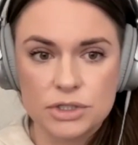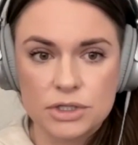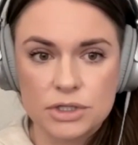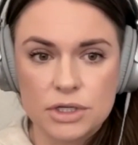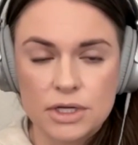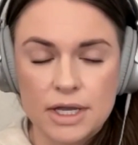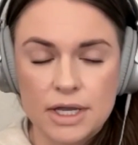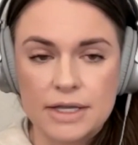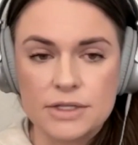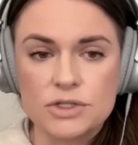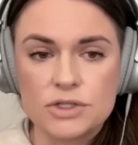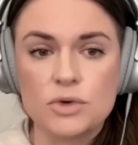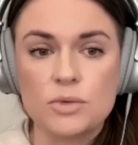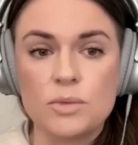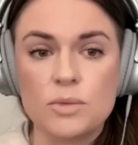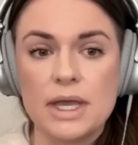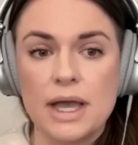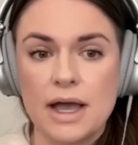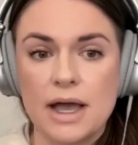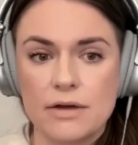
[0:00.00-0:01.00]
And so
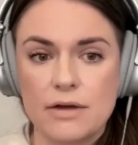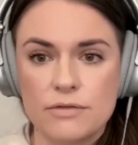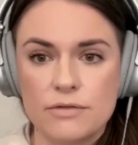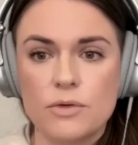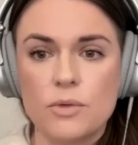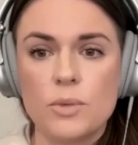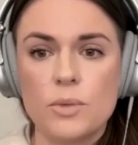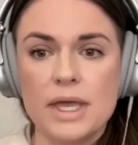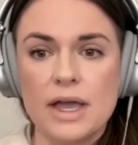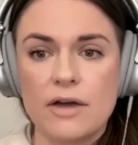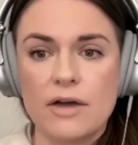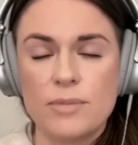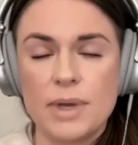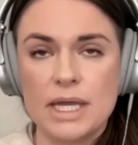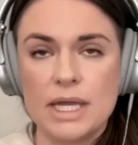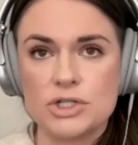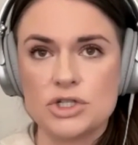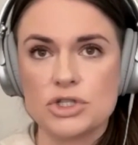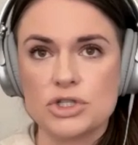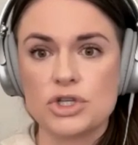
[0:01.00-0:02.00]
we have
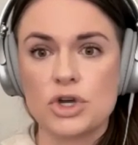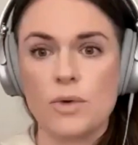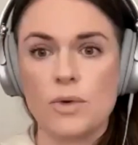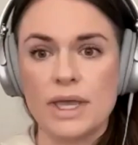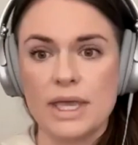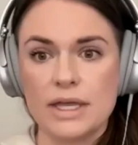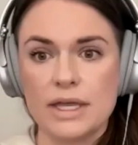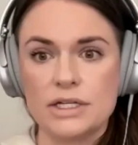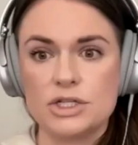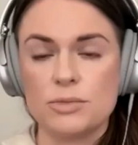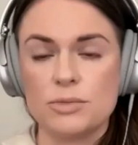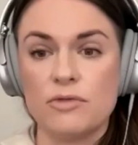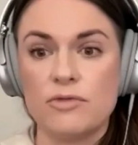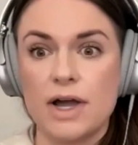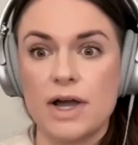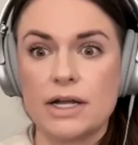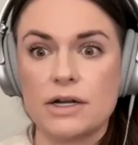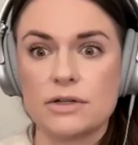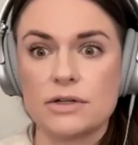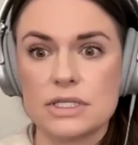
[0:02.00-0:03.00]
patients going into
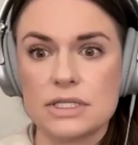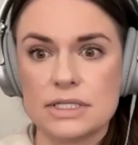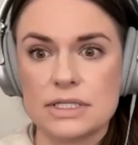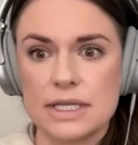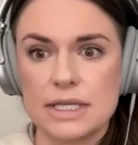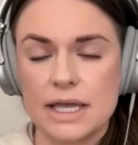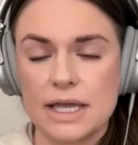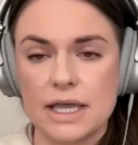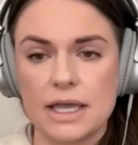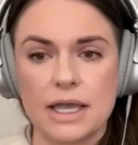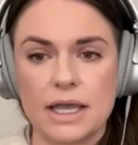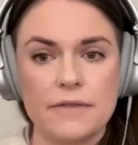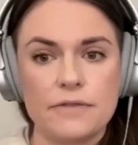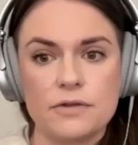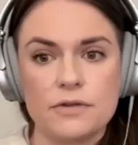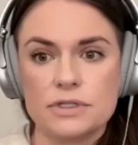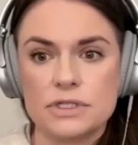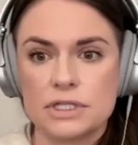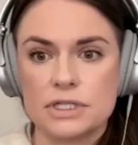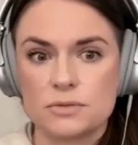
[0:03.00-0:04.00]
providers and saying at their
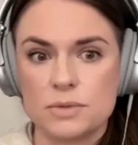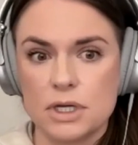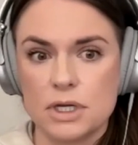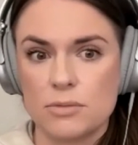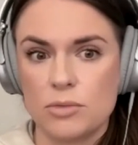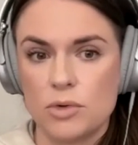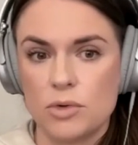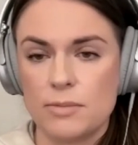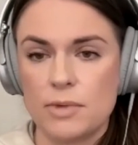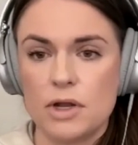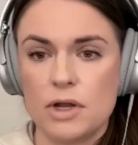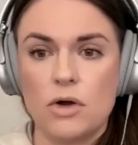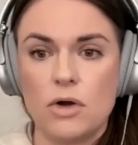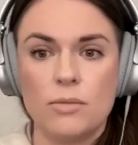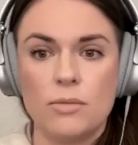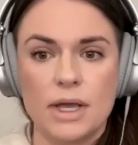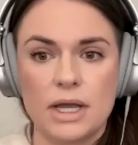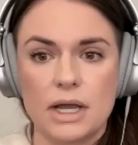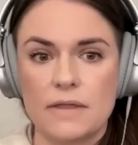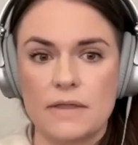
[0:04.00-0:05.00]
6-week appointment, "Oh
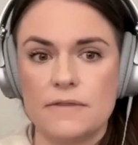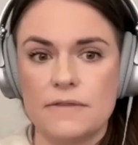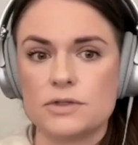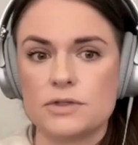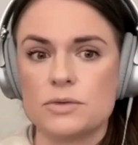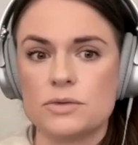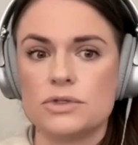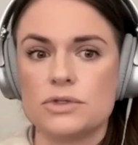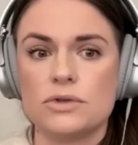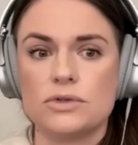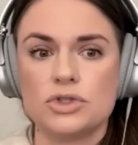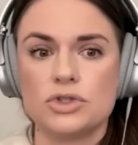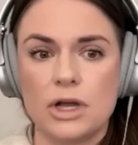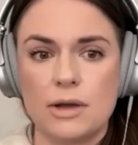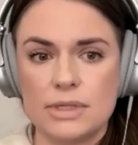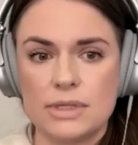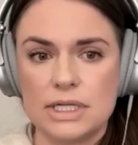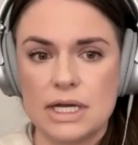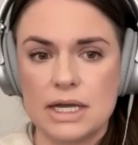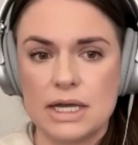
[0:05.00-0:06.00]
my God, this was so
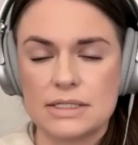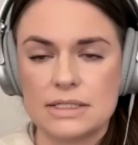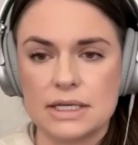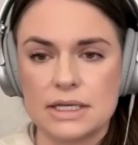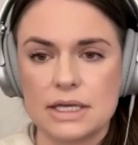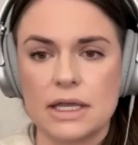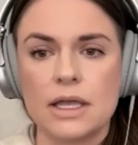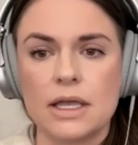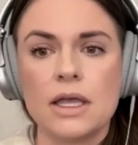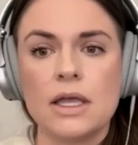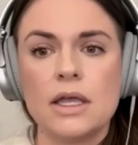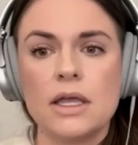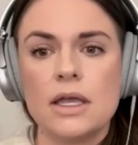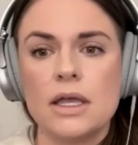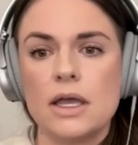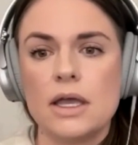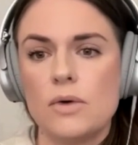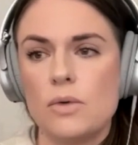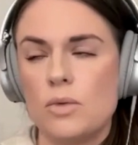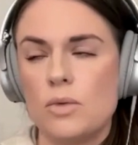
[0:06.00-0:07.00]
traumatizing,"
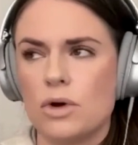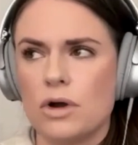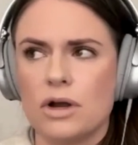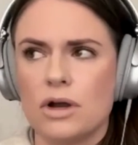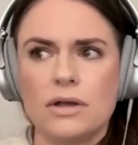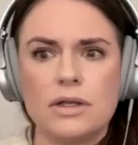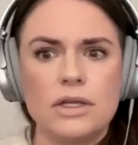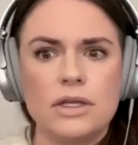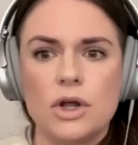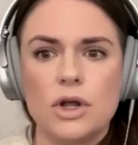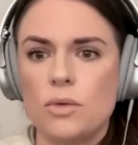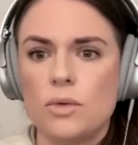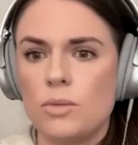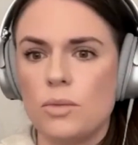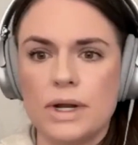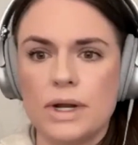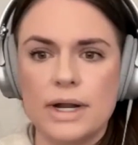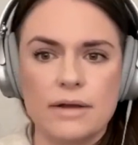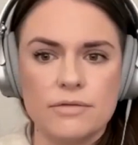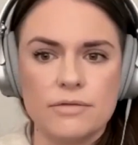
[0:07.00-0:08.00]
or,
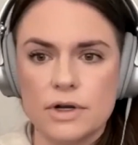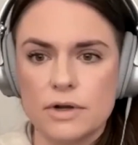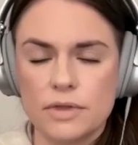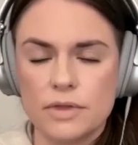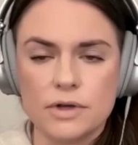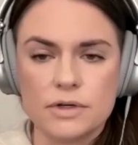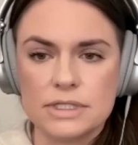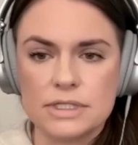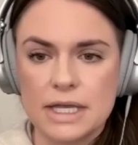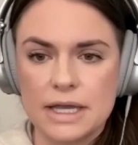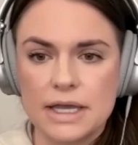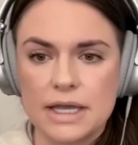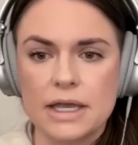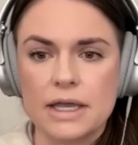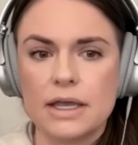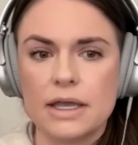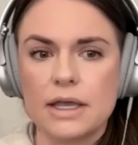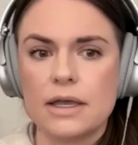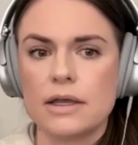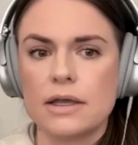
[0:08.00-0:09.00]
whatever they're
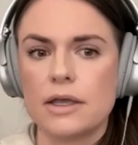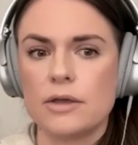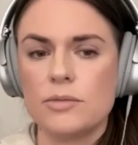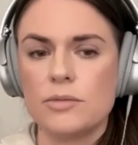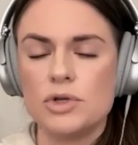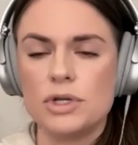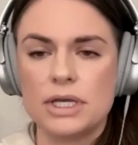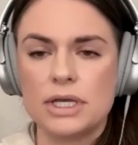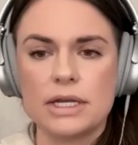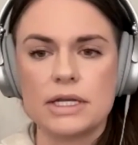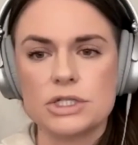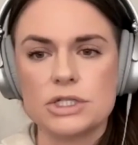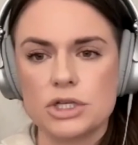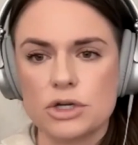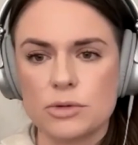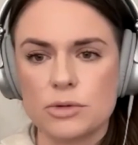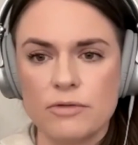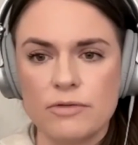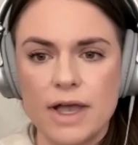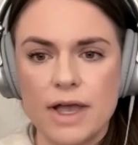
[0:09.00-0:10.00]
saying, communicating to their
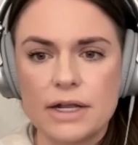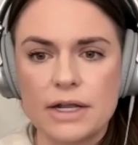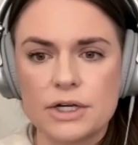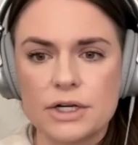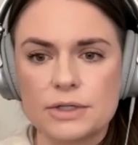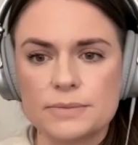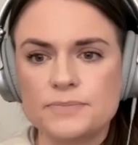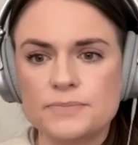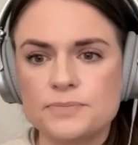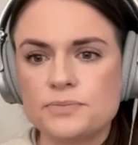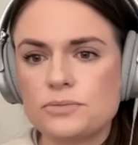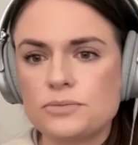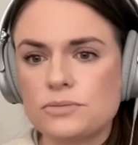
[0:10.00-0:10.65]
provider.